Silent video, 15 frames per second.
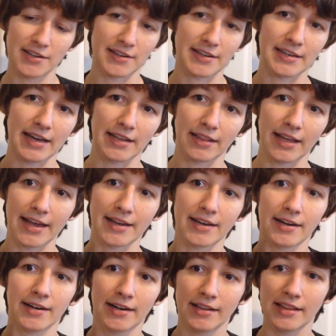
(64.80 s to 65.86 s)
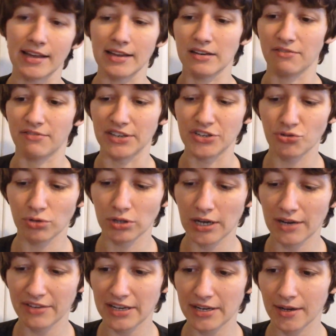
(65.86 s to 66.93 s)
You can get, like, the individual
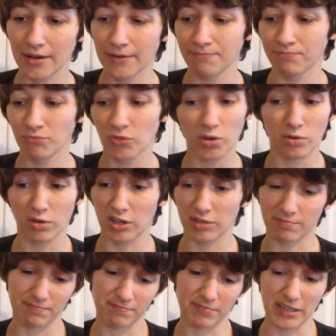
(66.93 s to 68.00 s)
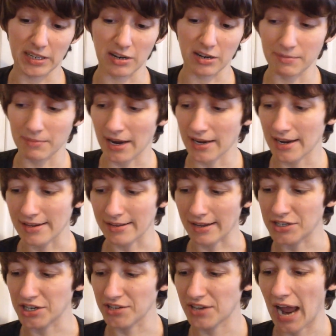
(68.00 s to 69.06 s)
of it. Or, you know, in my case,
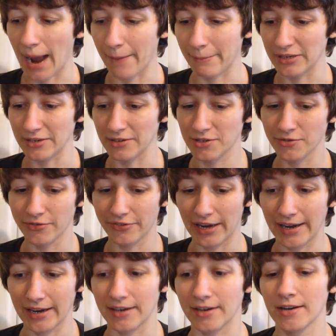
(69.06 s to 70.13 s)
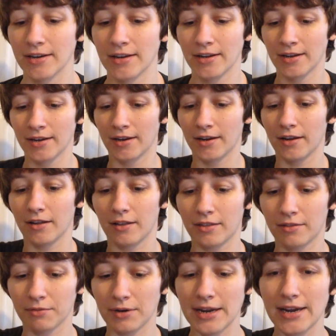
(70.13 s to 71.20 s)
I just happened to find
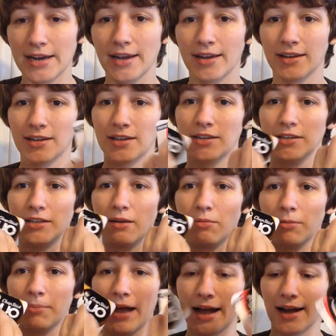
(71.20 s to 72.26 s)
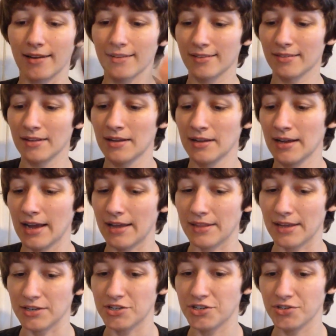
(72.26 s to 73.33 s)
3 double packs and
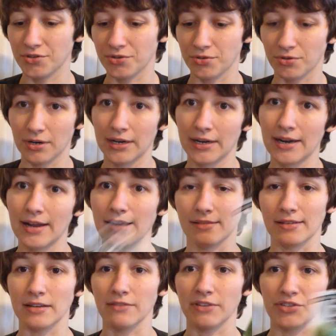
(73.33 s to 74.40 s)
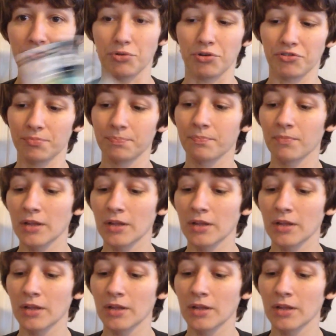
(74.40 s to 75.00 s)
then 2 as individuals.